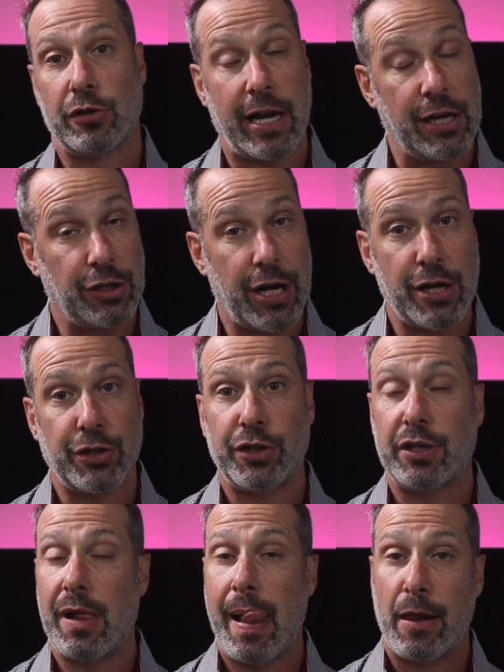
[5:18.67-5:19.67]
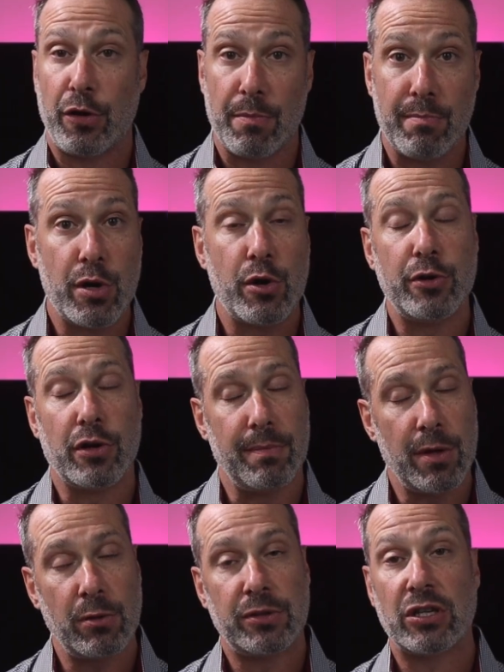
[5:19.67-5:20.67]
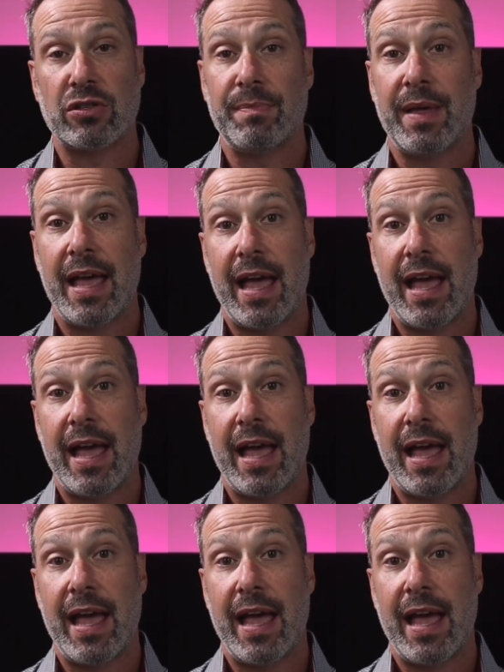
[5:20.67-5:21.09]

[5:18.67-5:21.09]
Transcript: digestion, your mood, your immune system,